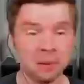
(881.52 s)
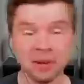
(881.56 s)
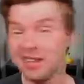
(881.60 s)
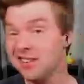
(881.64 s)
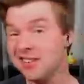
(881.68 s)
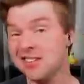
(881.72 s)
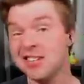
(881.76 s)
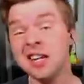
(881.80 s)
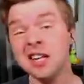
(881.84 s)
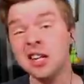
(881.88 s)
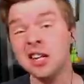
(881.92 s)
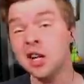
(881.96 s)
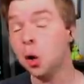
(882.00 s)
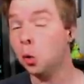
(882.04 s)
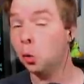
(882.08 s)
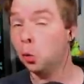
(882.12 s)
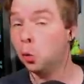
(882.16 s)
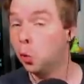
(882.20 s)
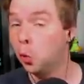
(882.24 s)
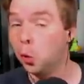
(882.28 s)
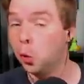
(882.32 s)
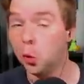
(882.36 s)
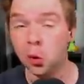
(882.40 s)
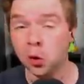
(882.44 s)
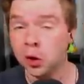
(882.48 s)
But it's still a
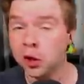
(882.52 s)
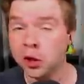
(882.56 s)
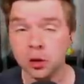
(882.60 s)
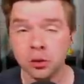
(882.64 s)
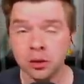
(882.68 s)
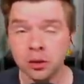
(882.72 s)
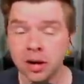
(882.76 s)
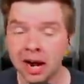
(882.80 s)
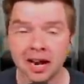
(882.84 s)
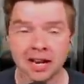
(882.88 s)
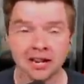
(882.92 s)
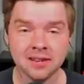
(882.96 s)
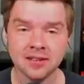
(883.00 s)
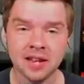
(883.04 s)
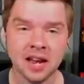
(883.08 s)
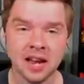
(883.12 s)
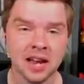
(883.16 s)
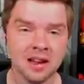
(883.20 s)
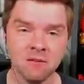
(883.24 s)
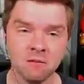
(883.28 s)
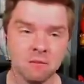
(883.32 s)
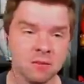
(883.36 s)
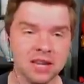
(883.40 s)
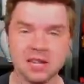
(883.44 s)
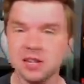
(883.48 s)
rule you guys
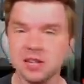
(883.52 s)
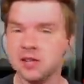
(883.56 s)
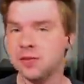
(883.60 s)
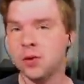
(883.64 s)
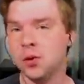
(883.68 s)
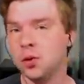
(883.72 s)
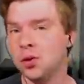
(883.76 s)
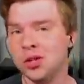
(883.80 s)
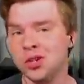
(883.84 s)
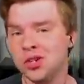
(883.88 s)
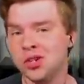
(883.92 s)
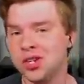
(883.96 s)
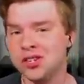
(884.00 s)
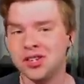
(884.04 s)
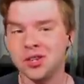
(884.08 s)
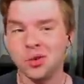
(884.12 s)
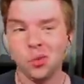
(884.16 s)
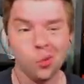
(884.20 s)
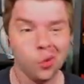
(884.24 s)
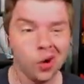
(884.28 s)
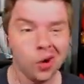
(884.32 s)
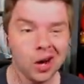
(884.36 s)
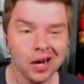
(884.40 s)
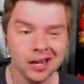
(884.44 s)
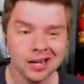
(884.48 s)
gave me, as foolish as
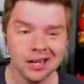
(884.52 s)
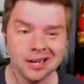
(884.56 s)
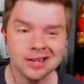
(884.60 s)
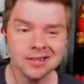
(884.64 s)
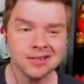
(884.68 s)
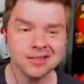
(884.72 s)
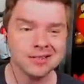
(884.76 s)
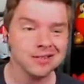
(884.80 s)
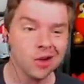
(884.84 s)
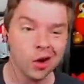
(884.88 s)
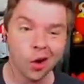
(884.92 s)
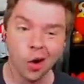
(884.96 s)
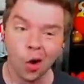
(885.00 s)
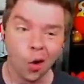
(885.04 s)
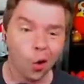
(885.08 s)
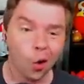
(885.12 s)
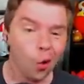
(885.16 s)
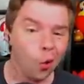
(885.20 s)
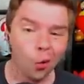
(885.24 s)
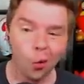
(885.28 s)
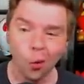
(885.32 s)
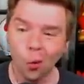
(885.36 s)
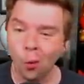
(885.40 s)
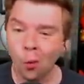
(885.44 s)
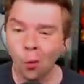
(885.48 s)
it was, so